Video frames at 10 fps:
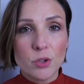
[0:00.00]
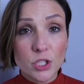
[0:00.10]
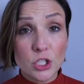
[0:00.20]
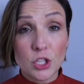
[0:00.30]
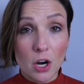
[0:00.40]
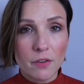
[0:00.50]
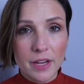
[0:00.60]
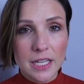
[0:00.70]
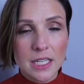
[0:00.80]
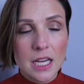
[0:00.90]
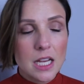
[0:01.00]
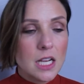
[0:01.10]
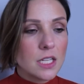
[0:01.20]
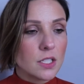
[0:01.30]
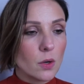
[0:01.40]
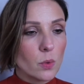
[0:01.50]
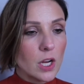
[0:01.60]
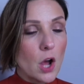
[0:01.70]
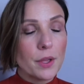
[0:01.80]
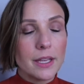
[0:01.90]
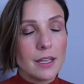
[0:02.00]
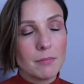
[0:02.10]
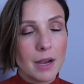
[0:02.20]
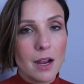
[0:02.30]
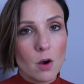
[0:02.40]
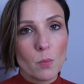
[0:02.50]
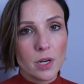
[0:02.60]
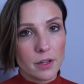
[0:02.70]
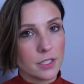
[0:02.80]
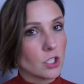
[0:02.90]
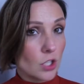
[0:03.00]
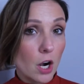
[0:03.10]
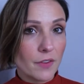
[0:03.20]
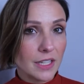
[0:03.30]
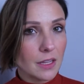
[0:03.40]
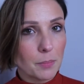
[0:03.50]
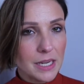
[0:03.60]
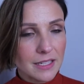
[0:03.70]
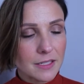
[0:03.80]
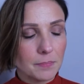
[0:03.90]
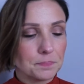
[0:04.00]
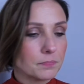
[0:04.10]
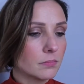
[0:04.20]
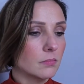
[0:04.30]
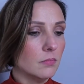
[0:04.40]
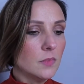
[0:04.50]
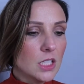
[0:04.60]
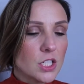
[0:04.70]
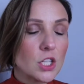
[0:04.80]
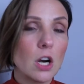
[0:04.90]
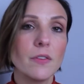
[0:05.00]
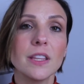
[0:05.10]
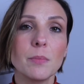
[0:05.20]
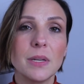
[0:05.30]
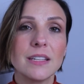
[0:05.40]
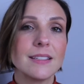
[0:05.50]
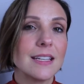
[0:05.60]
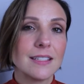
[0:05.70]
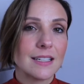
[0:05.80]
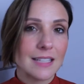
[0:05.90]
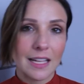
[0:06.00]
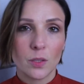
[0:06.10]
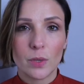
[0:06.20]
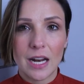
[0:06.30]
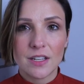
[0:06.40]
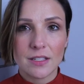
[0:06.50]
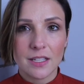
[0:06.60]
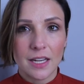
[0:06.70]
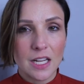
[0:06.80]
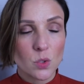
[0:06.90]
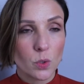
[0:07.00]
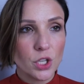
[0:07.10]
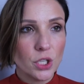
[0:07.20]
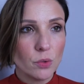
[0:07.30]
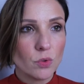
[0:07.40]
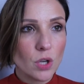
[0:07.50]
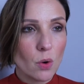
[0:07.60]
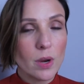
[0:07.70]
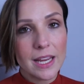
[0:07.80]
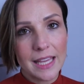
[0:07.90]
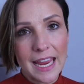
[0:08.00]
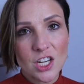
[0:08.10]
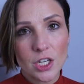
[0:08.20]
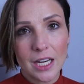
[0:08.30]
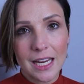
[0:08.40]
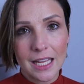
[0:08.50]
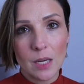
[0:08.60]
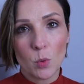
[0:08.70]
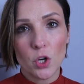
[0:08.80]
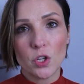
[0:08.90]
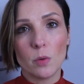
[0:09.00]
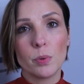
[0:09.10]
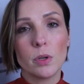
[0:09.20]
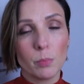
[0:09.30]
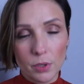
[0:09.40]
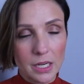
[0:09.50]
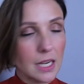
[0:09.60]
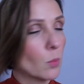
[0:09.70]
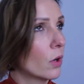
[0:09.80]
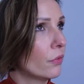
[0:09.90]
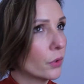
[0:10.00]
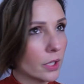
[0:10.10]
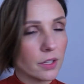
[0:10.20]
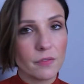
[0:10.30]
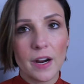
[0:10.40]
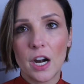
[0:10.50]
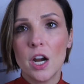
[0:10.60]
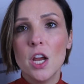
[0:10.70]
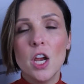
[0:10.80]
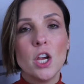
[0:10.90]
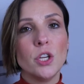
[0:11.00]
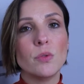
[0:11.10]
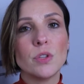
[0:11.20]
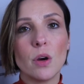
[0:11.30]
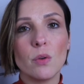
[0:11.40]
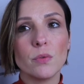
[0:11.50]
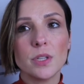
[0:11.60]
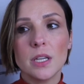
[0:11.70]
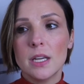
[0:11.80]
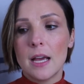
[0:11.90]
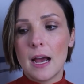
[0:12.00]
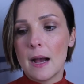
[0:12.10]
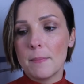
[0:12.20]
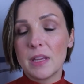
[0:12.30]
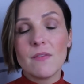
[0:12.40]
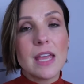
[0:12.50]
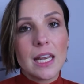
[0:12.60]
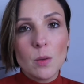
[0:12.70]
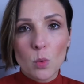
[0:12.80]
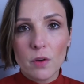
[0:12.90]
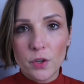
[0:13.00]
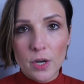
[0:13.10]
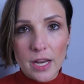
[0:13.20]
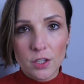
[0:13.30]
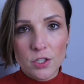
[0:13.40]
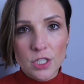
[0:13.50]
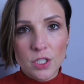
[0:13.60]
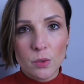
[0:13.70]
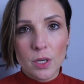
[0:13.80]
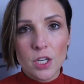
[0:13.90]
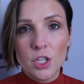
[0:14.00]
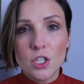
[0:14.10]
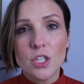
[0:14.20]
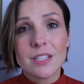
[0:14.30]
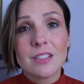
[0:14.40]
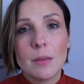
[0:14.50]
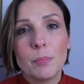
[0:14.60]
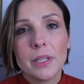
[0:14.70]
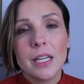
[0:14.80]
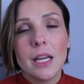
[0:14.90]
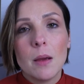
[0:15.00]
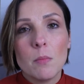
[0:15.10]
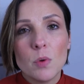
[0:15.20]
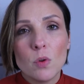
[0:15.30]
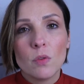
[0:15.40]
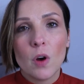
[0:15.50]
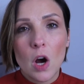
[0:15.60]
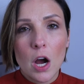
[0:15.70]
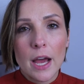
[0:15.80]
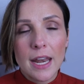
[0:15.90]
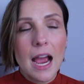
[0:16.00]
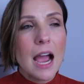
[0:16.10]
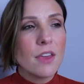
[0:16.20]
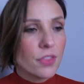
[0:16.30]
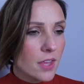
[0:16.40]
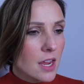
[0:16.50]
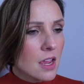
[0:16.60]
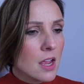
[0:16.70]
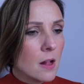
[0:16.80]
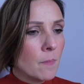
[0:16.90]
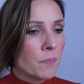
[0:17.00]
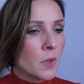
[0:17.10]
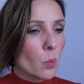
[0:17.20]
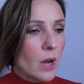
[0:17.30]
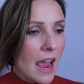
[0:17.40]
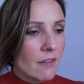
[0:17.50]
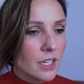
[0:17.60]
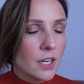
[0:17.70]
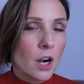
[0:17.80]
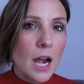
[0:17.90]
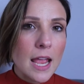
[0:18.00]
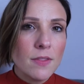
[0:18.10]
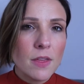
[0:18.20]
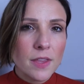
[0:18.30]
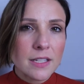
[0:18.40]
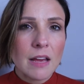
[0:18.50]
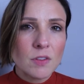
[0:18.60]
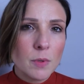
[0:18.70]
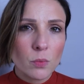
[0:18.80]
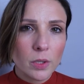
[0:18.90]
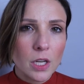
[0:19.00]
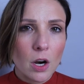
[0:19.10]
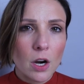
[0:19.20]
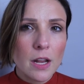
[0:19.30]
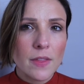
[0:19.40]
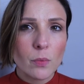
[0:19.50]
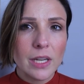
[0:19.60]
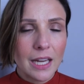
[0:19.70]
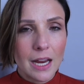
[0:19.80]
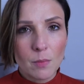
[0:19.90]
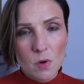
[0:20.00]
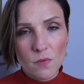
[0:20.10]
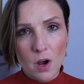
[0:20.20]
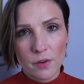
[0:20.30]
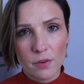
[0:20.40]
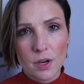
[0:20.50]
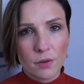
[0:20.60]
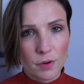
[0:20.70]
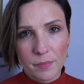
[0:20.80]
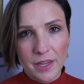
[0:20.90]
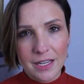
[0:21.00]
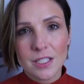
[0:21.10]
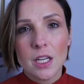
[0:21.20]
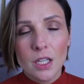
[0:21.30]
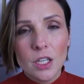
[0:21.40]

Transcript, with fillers: You starve it. So we call it, in my home, we call it starving the beast. Starving the beast is exactly what I just said. It's where you don't engage in it anymore. You don't put any more fuel on the fire. You don't um, give any more of your energy to it. You just simply move on. I think we have it in our head that things have to be really hard and that we can't move on from things.